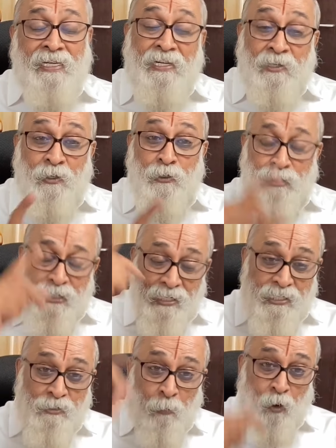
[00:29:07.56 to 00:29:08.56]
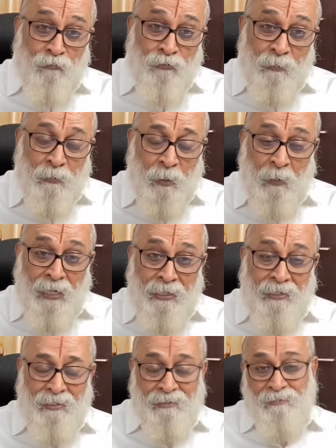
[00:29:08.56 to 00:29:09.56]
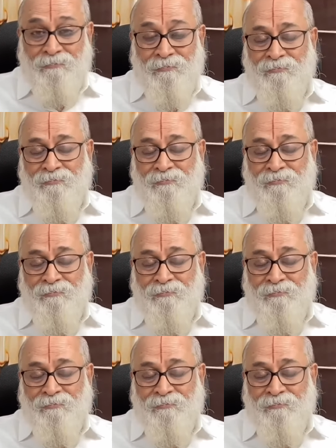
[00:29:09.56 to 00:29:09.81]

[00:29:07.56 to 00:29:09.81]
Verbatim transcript: the intuition is more from the mind.